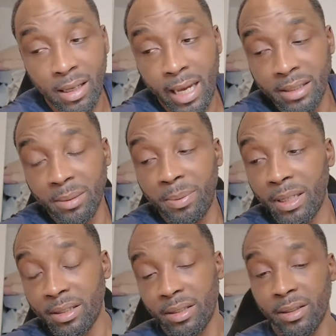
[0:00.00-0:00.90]
as a
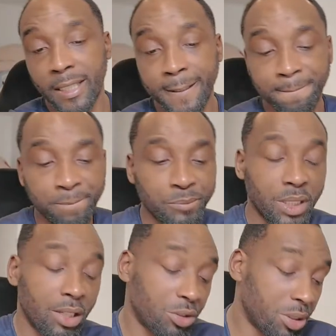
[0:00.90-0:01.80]
person.
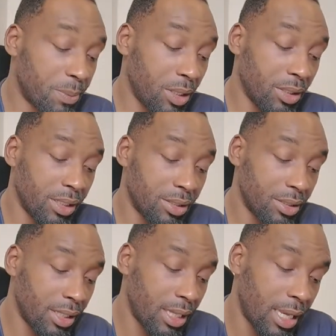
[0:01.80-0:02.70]
I'll just be honest.